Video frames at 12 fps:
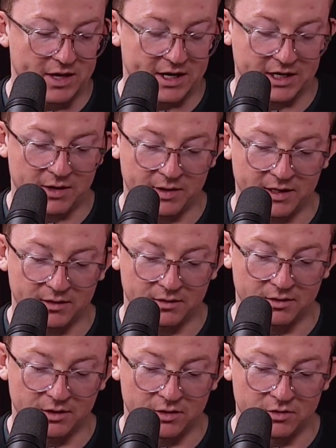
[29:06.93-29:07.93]
going
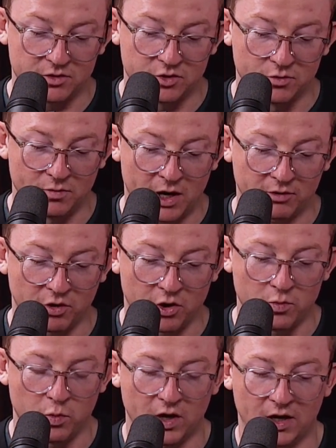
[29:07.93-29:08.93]
too
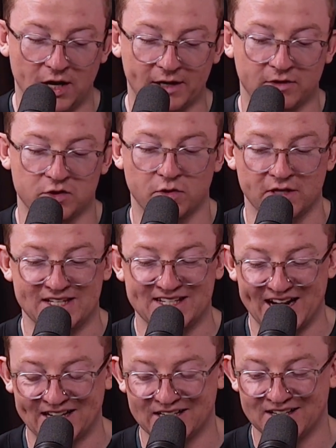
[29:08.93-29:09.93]
micro, what are like sort of the
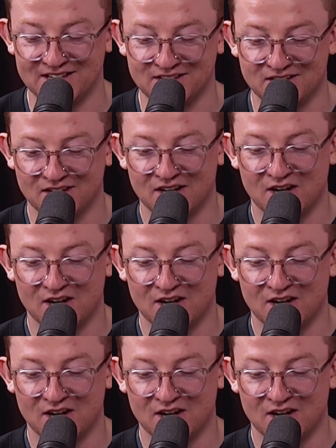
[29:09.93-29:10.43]
sectors?